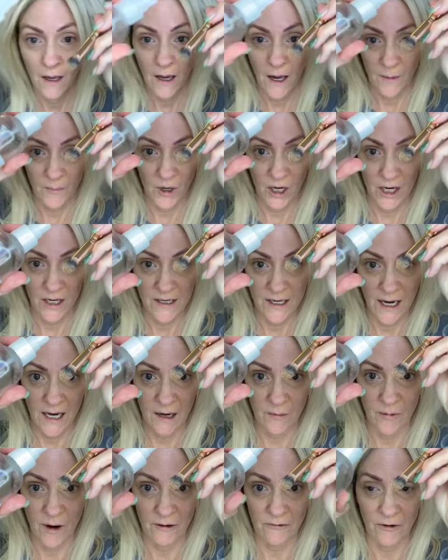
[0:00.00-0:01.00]
I'm gonna
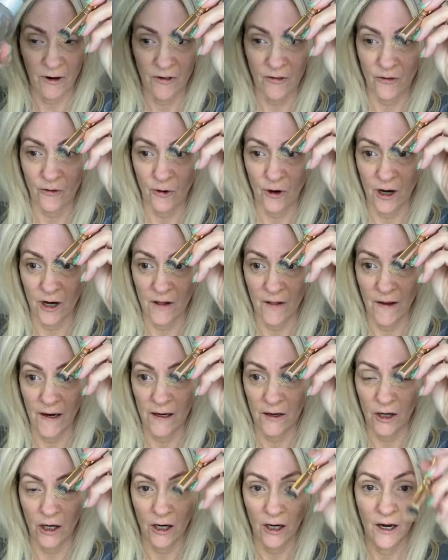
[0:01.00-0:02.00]
take my Restore
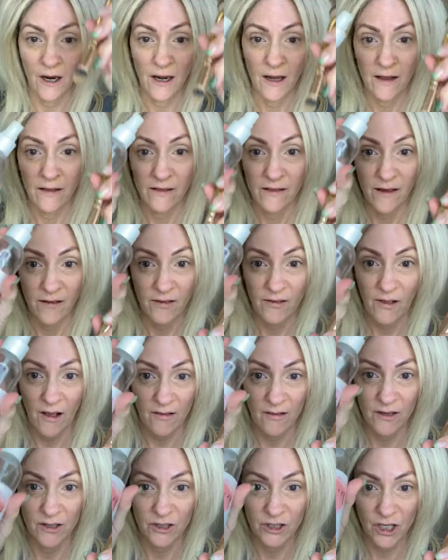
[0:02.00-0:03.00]
Cleaner. This
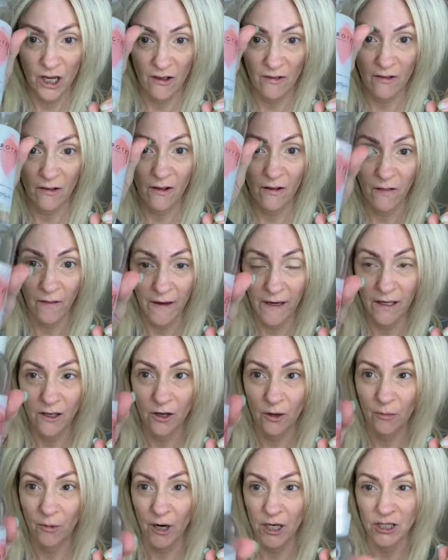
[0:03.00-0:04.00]
doesn't just clean
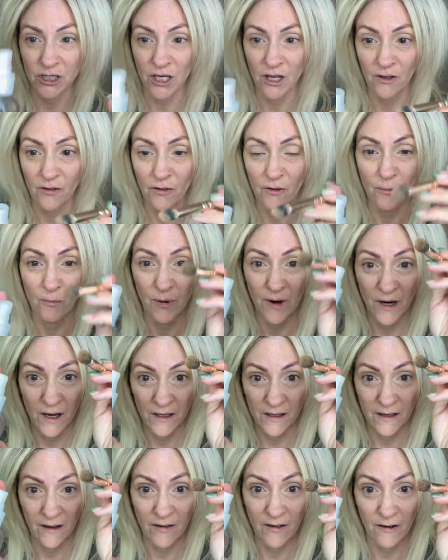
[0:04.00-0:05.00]
your brushes, but
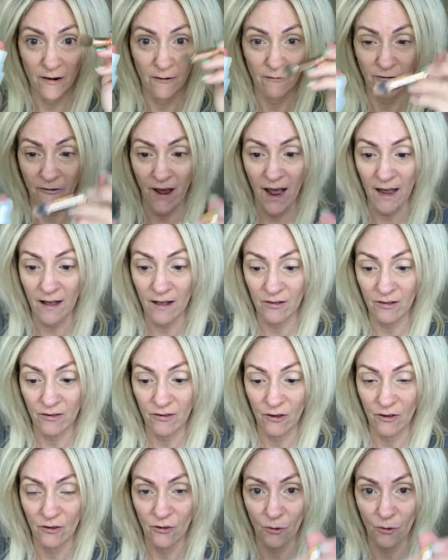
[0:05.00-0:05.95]
it disinfects.